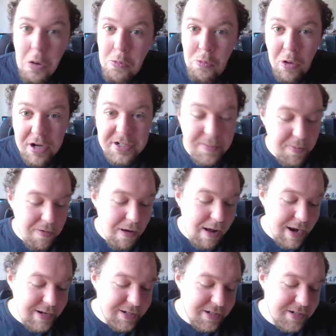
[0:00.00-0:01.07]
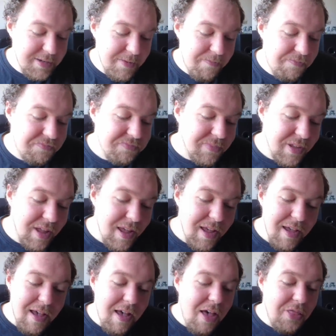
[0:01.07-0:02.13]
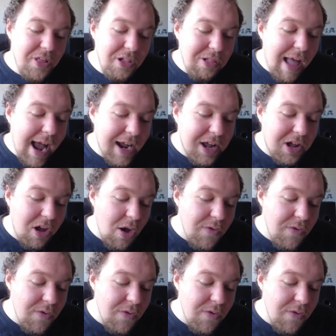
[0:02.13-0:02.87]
What a surprise. The lack